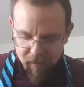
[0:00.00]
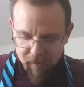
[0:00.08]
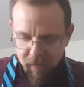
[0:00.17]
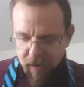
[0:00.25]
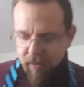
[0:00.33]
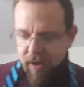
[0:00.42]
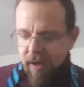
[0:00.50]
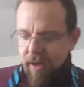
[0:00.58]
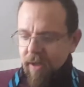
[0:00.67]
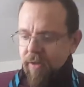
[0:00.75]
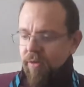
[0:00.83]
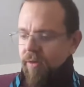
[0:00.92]
Merry
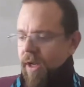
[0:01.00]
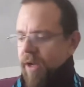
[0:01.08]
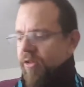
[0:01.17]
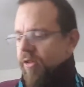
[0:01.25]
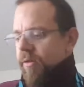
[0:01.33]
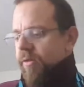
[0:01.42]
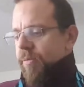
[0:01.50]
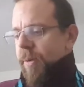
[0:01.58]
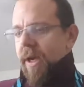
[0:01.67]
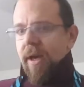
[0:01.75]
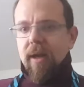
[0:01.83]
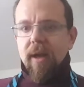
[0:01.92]
International
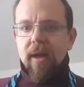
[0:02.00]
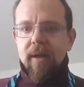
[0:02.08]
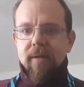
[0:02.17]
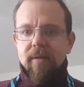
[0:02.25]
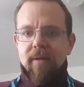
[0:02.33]
Spaghetti.